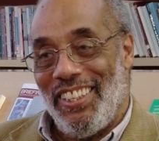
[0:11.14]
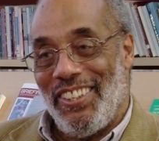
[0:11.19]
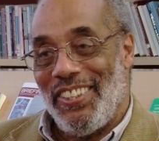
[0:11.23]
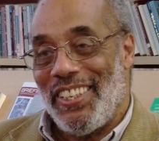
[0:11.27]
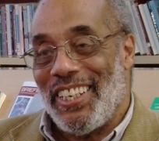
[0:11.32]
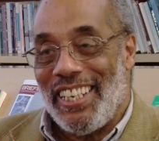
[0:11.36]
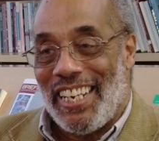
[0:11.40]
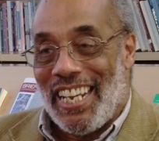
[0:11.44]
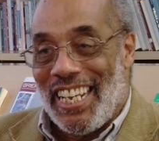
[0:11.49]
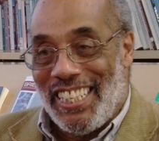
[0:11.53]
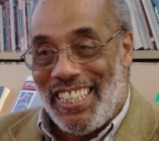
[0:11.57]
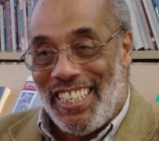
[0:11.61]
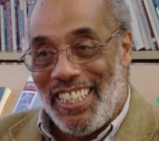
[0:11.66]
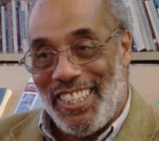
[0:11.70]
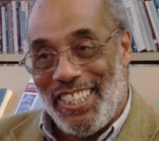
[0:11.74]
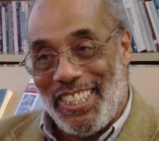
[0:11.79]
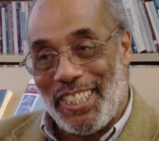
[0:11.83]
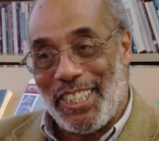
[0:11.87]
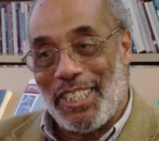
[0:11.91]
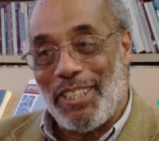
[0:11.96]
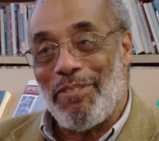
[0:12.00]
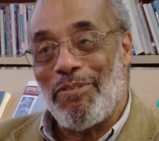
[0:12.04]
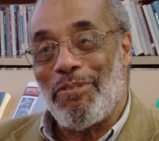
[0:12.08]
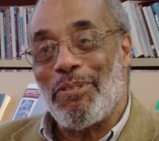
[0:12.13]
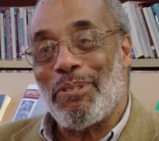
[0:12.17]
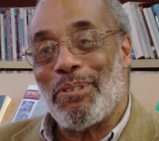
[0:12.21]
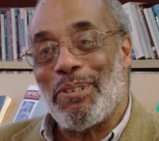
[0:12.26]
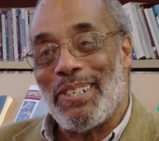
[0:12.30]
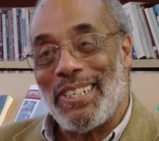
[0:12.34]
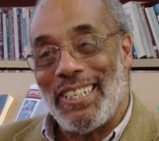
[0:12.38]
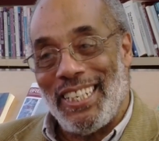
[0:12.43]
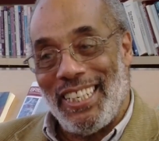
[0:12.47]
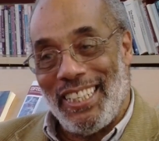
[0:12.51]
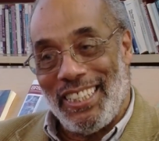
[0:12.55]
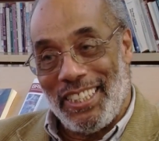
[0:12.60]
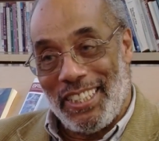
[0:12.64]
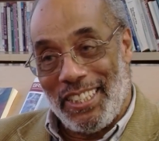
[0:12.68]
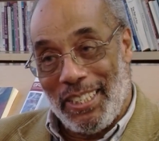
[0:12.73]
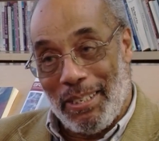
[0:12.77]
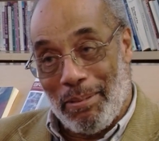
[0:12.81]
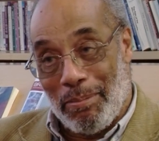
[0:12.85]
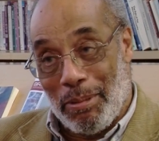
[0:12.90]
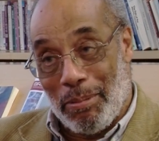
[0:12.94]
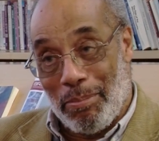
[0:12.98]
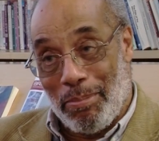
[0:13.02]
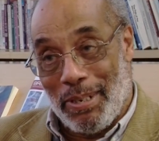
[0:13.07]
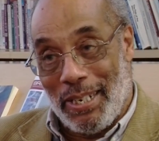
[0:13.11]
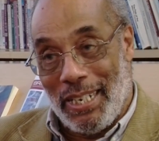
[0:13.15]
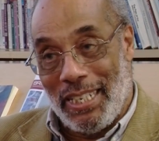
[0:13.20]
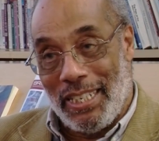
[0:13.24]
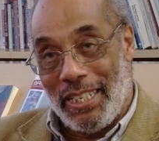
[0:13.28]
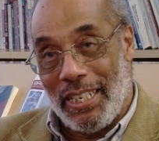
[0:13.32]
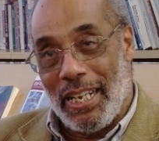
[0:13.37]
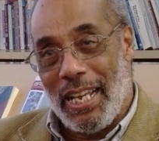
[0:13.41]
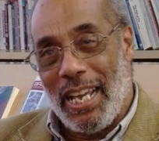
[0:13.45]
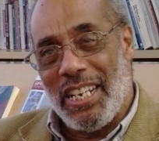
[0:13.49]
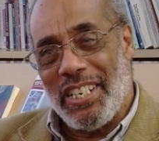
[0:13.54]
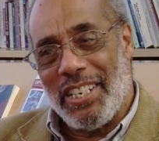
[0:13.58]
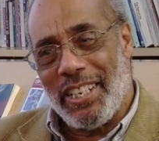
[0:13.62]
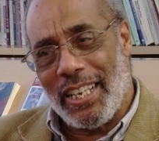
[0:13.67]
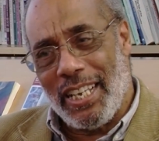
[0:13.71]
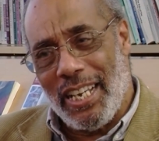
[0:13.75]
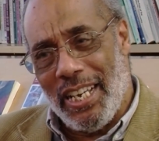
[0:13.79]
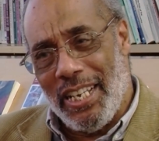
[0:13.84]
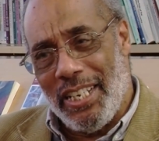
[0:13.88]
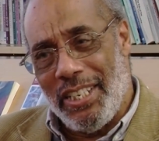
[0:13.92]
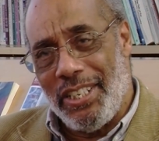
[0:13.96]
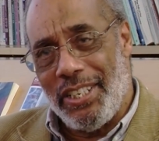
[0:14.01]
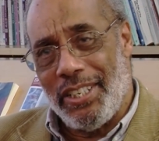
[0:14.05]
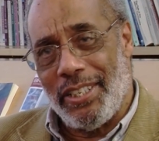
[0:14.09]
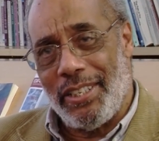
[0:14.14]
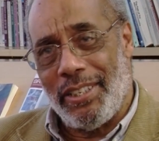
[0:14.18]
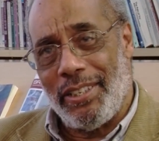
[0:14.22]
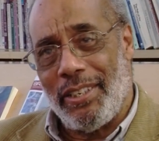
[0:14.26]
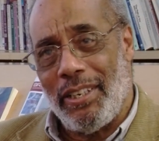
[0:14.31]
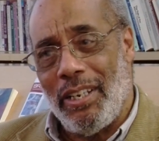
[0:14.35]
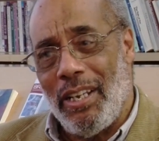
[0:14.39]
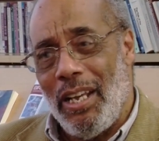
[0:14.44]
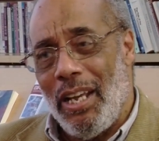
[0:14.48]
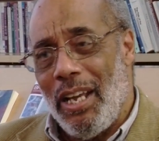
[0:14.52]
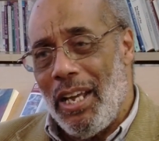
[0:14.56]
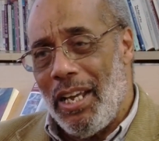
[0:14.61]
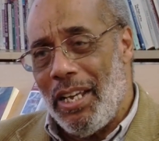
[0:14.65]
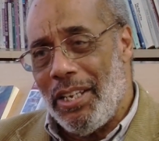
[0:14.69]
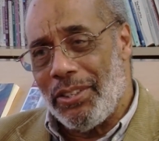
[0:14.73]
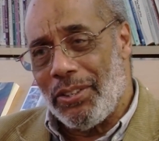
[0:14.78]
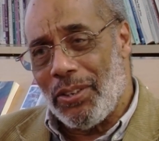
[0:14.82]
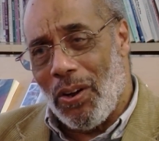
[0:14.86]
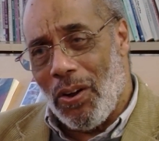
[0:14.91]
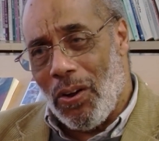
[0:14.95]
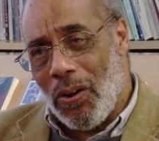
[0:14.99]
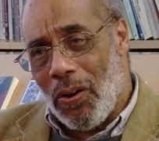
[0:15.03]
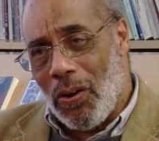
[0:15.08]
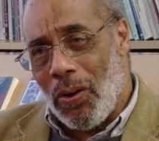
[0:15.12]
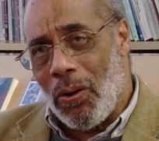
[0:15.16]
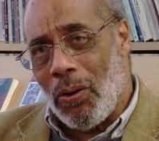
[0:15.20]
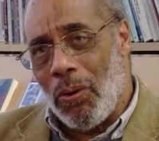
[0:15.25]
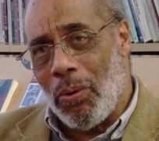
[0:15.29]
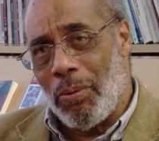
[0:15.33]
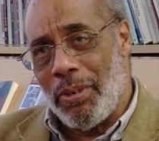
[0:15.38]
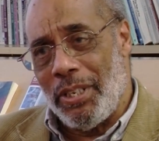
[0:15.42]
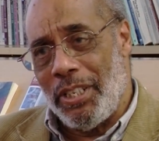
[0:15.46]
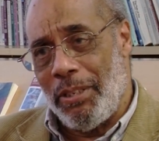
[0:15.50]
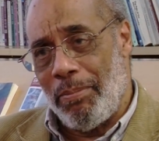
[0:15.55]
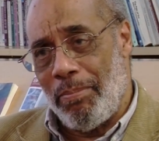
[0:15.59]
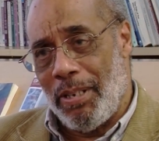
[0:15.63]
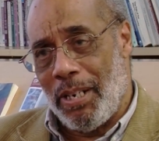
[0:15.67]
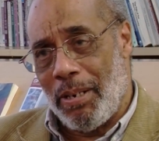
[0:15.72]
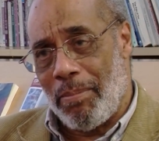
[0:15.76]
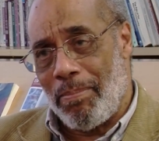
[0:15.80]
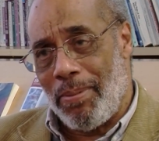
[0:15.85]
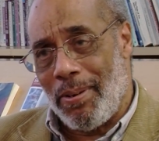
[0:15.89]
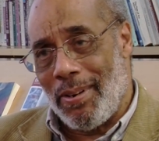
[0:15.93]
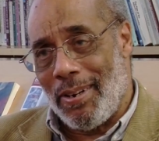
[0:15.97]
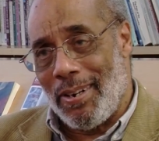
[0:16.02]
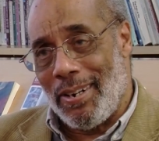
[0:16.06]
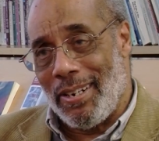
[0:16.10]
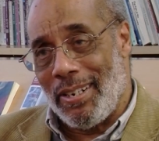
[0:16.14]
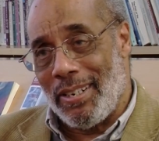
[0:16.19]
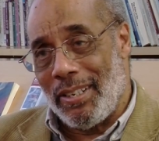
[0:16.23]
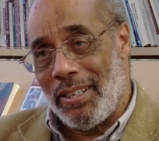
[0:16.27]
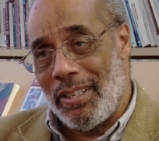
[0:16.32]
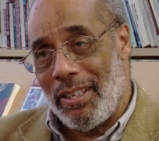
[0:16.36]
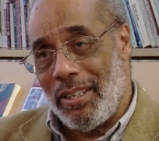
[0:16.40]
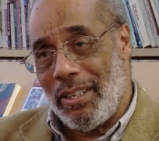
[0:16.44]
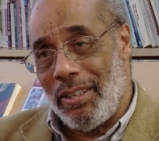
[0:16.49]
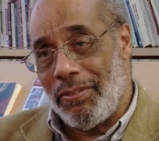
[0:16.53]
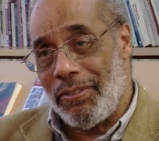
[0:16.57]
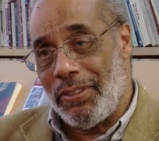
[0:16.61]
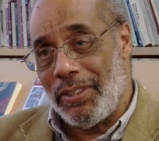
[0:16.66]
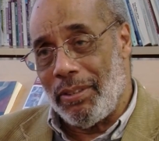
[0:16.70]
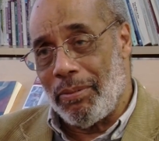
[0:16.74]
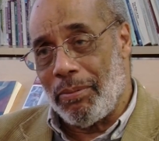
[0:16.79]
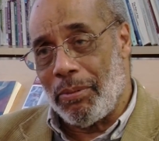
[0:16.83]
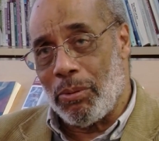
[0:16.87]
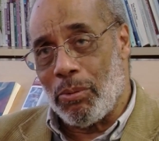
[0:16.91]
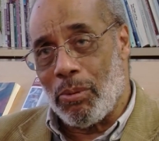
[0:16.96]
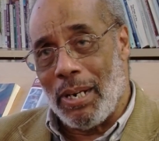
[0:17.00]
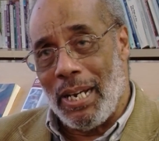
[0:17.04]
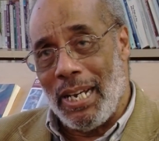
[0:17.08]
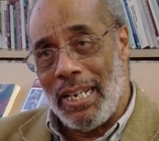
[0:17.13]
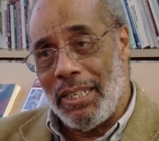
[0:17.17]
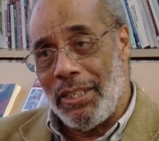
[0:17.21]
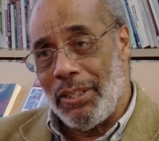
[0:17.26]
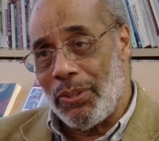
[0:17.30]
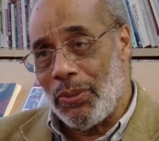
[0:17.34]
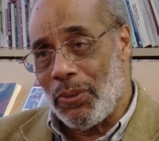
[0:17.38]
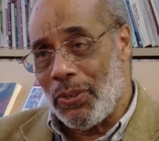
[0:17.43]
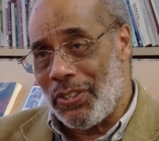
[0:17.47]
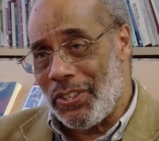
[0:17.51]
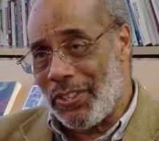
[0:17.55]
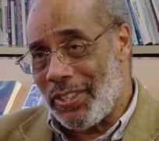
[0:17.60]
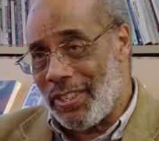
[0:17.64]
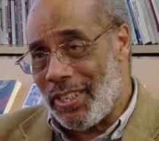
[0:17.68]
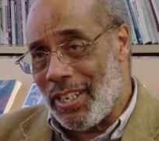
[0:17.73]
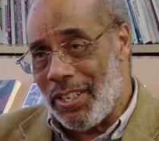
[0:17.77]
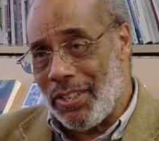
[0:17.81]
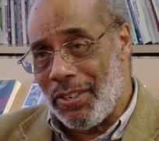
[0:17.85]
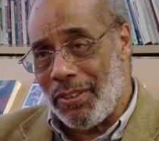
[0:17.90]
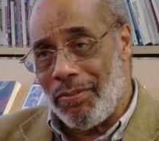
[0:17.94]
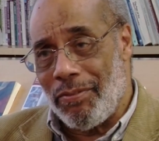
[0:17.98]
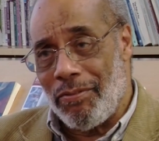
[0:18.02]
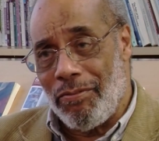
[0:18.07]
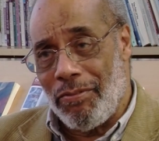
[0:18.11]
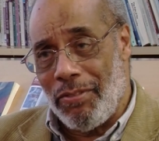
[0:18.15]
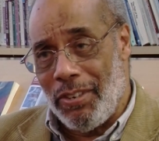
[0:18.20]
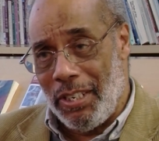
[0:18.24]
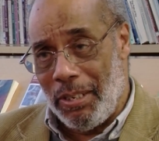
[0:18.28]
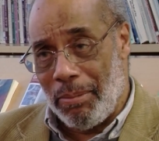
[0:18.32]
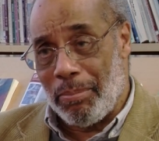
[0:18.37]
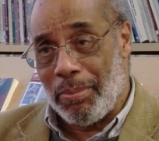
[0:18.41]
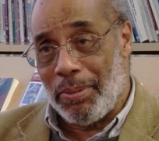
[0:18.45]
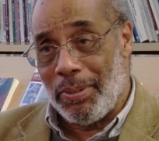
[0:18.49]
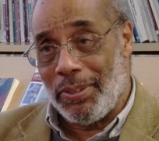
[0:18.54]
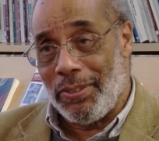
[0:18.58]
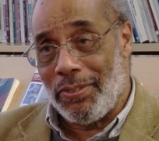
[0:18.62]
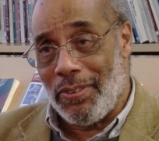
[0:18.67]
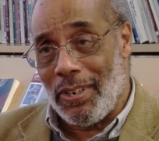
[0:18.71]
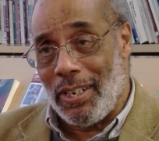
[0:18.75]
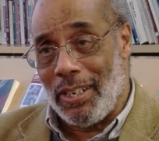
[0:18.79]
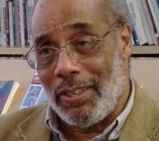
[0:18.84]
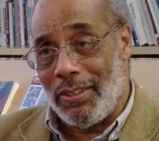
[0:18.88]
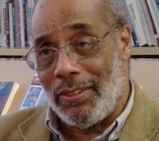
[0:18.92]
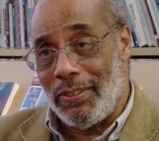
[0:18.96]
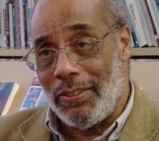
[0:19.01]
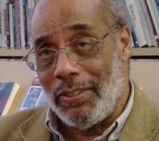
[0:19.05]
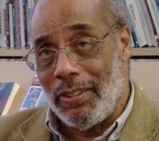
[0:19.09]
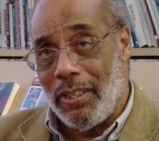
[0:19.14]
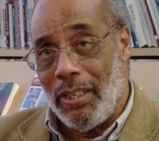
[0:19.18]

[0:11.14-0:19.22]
than 1964 and the Summer Project. Education has always been a part of civil rights or the Southern freedom struggle.